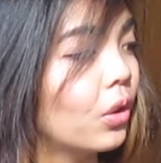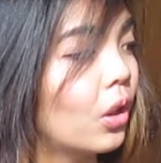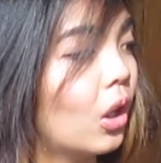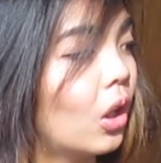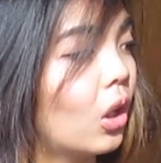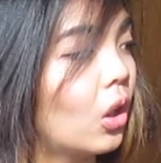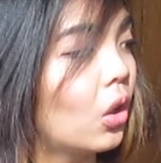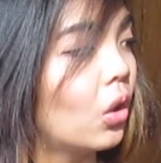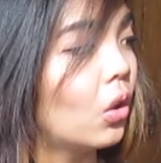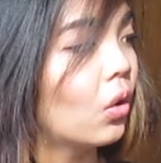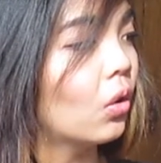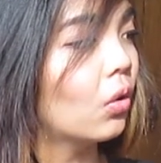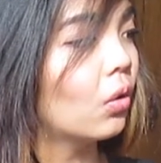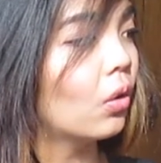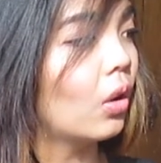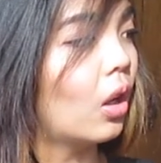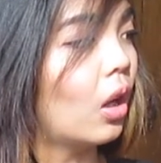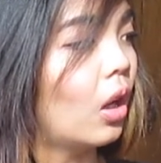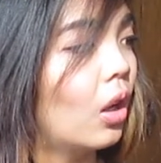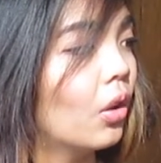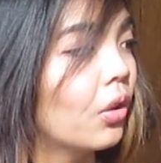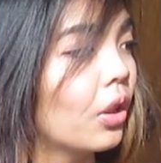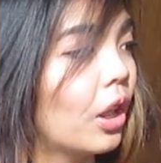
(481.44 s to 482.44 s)
Co.
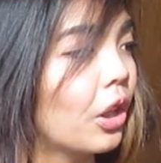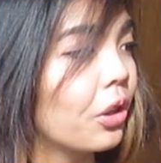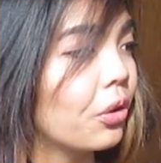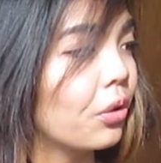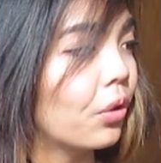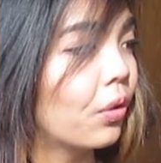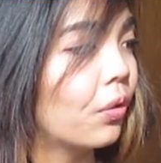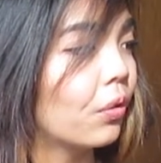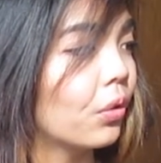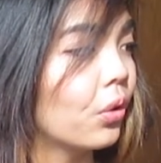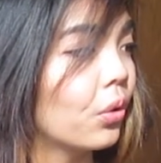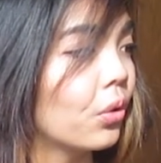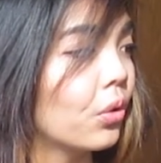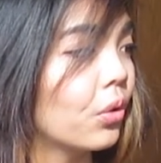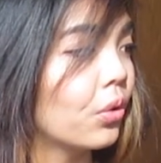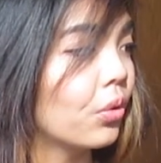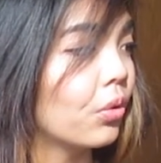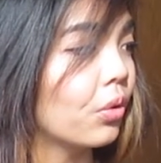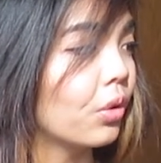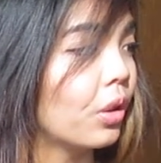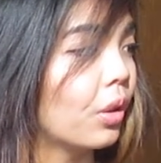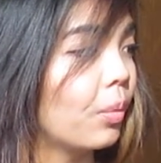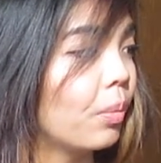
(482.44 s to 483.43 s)
All Natural Fruit
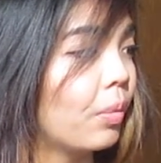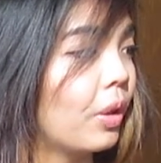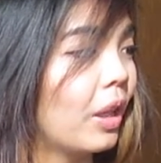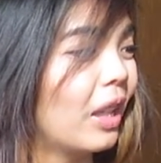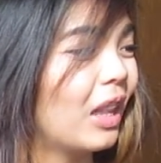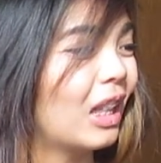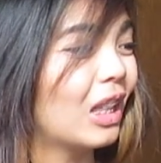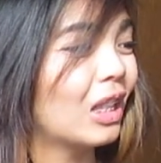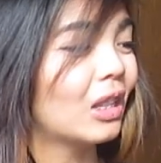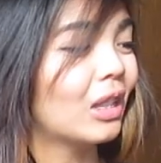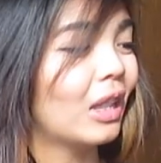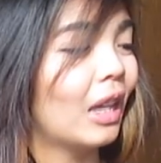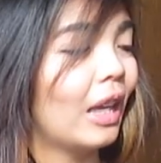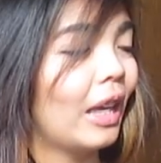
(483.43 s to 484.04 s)
Strip in this